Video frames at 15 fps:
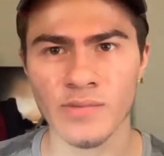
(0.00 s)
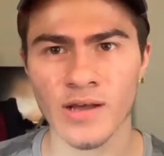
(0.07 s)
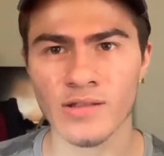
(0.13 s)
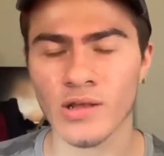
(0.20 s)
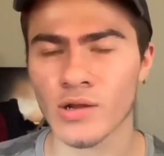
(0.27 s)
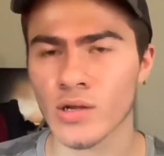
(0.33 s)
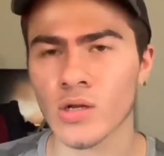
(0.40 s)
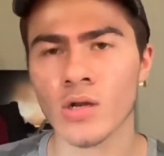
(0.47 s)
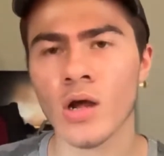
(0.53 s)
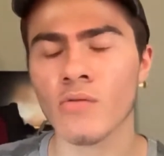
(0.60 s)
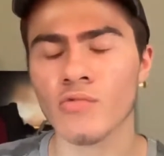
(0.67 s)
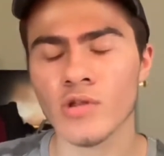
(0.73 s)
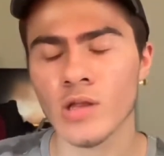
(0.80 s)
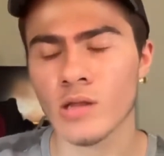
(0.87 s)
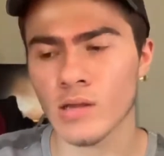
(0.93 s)
about that. You're not
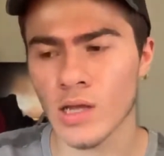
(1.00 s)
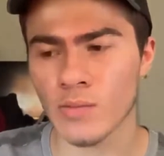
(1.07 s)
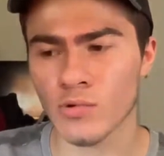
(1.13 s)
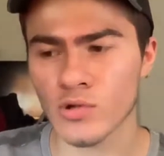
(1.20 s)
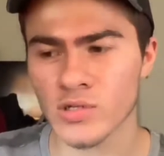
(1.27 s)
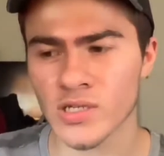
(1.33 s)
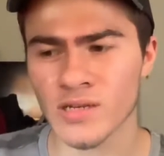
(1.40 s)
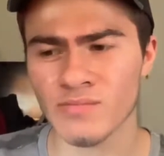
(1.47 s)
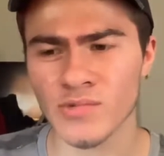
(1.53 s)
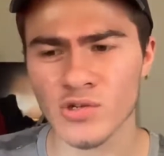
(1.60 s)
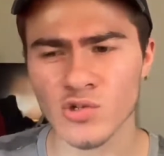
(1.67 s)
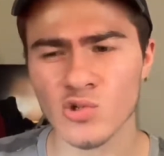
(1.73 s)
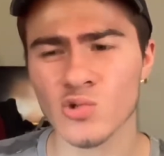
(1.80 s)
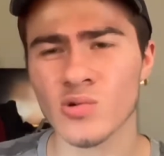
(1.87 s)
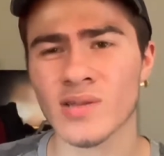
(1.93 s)
really labeled. In
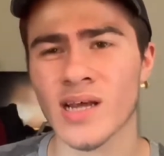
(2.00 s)
middle school,